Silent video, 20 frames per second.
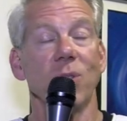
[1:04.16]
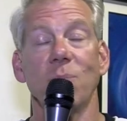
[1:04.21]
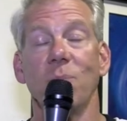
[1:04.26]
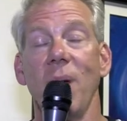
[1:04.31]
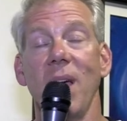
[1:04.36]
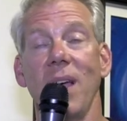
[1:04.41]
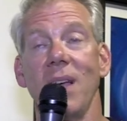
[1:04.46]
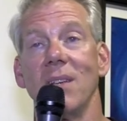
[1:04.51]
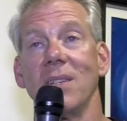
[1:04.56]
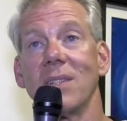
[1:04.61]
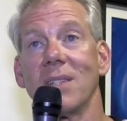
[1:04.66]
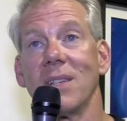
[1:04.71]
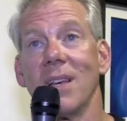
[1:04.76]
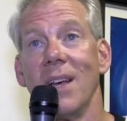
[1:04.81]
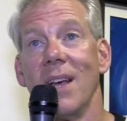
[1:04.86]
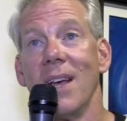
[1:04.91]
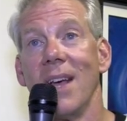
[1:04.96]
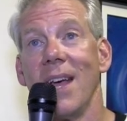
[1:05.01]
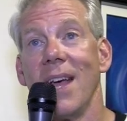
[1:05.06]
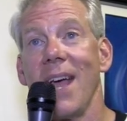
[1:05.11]
space.
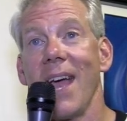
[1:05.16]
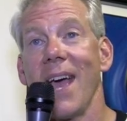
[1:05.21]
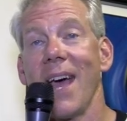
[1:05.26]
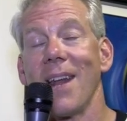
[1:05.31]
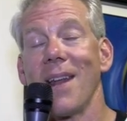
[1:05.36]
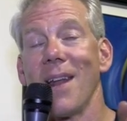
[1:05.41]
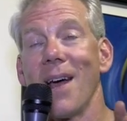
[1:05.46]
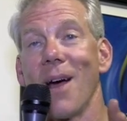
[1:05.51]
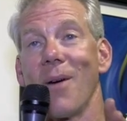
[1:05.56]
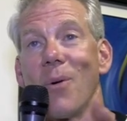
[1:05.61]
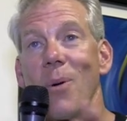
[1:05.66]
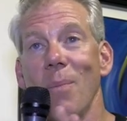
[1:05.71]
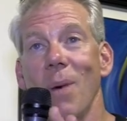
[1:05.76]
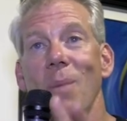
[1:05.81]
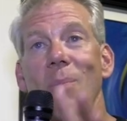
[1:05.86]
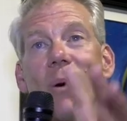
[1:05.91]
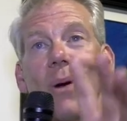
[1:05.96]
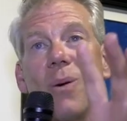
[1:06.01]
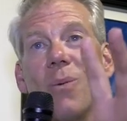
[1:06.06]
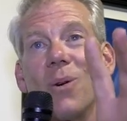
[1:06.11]
And I
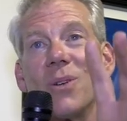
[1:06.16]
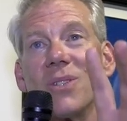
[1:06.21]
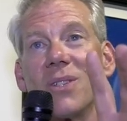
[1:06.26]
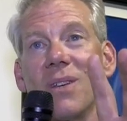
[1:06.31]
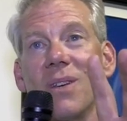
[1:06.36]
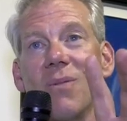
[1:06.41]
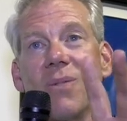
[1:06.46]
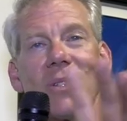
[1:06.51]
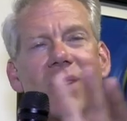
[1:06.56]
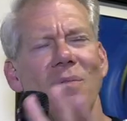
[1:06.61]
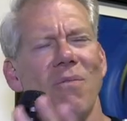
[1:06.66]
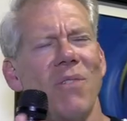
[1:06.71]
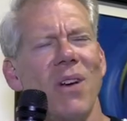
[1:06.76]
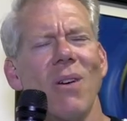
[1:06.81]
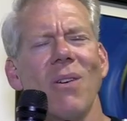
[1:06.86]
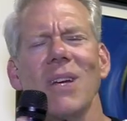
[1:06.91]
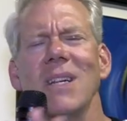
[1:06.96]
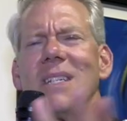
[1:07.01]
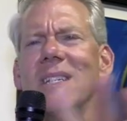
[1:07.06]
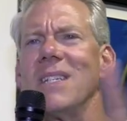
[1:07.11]
remember it was a
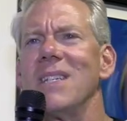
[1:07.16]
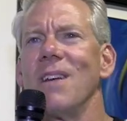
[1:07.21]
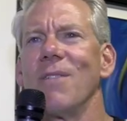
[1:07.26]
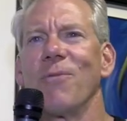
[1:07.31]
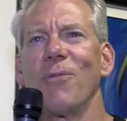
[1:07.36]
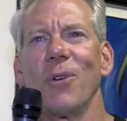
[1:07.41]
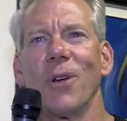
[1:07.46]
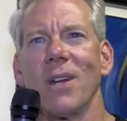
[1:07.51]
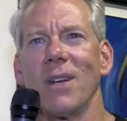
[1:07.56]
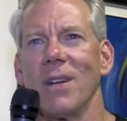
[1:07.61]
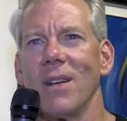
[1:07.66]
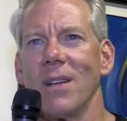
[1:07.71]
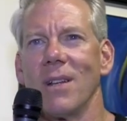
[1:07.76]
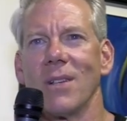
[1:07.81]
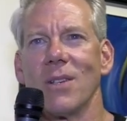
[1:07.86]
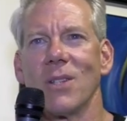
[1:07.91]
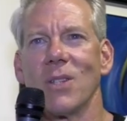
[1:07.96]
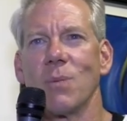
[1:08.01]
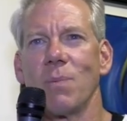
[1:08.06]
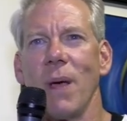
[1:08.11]
very different
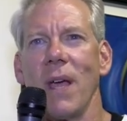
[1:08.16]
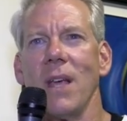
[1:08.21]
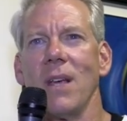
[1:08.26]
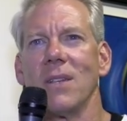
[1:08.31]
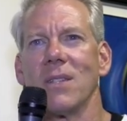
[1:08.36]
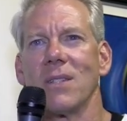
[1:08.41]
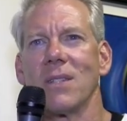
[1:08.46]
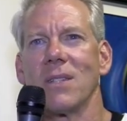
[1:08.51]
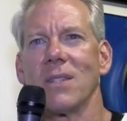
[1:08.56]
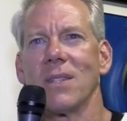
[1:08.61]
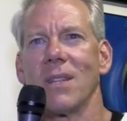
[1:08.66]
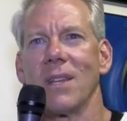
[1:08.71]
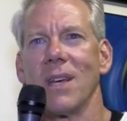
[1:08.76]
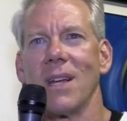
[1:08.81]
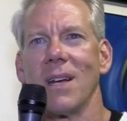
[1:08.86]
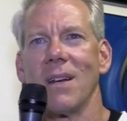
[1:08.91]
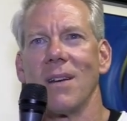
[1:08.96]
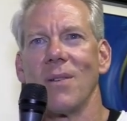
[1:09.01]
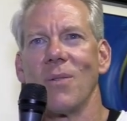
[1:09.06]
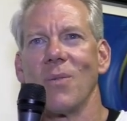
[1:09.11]
space
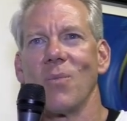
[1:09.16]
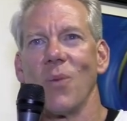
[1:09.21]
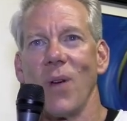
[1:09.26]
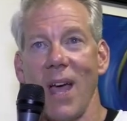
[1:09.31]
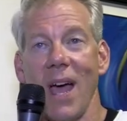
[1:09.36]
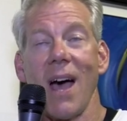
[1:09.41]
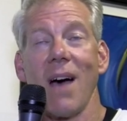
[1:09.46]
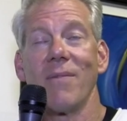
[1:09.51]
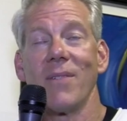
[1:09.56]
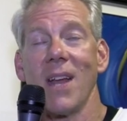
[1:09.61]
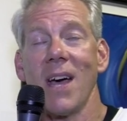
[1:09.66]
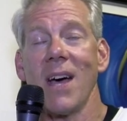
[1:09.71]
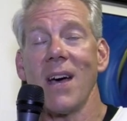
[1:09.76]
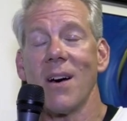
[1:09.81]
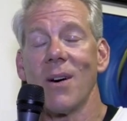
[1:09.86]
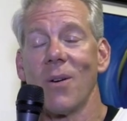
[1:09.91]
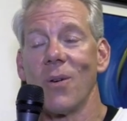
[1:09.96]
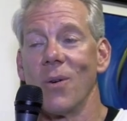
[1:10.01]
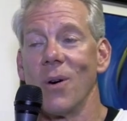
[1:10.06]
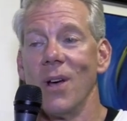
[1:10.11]
than we have
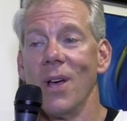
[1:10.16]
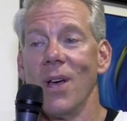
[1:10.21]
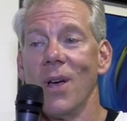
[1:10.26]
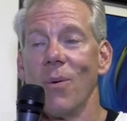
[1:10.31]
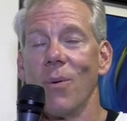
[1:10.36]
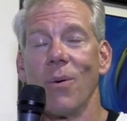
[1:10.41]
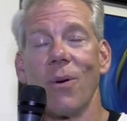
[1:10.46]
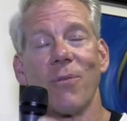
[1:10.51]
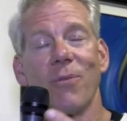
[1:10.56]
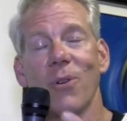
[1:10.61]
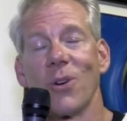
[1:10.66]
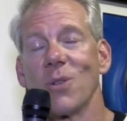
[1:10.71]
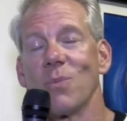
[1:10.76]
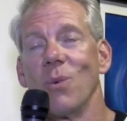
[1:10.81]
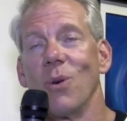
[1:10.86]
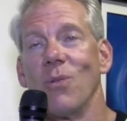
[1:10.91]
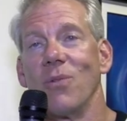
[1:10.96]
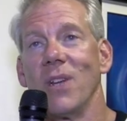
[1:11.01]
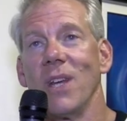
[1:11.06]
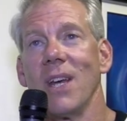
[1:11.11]
now when we first
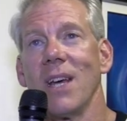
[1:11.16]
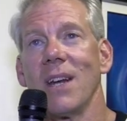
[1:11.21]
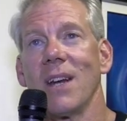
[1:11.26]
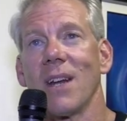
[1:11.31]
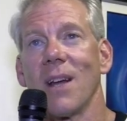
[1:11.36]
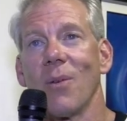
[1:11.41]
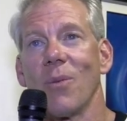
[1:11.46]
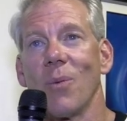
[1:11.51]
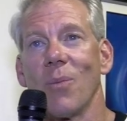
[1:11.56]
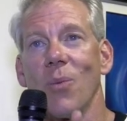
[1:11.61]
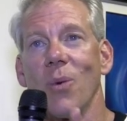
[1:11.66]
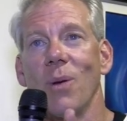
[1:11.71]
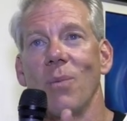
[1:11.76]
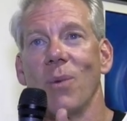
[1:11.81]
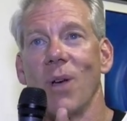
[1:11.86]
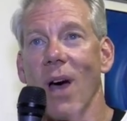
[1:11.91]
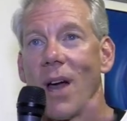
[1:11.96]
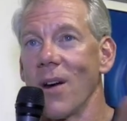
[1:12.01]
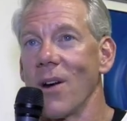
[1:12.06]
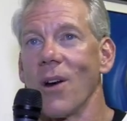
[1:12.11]
moved in, and we
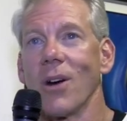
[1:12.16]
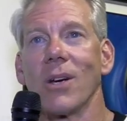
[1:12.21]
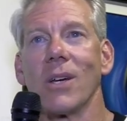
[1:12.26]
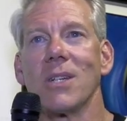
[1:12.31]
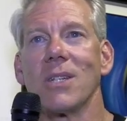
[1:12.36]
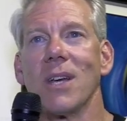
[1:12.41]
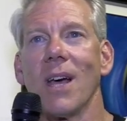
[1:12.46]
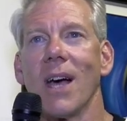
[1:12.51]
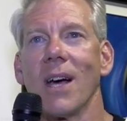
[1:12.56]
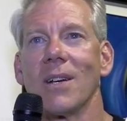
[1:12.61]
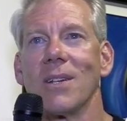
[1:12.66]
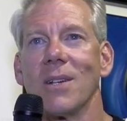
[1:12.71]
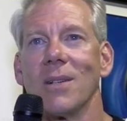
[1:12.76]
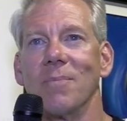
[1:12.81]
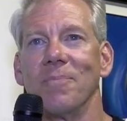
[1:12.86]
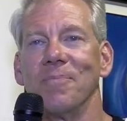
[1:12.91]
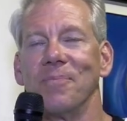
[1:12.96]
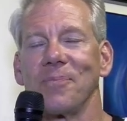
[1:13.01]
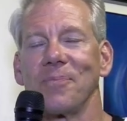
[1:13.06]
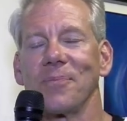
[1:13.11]
got an architect,
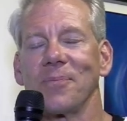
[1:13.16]
and